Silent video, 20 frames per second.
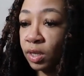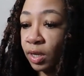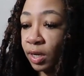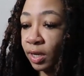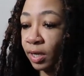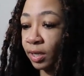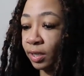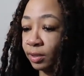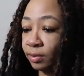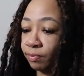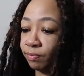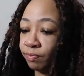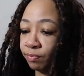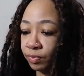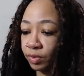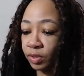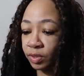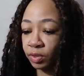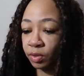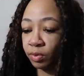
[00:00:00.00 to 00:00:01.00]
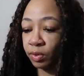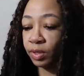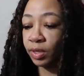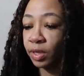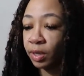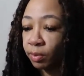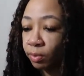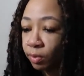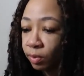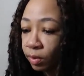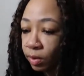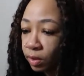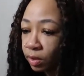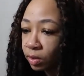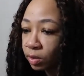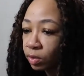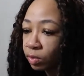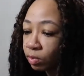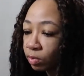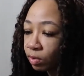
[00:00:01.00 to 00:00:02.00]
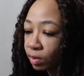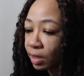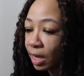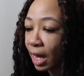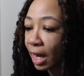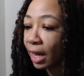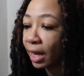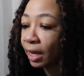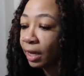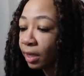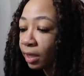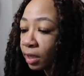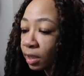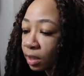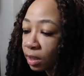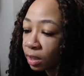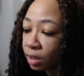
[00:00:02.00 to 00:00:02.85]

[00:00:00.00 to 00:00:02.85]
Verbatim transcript: um so yeah we're gonna do that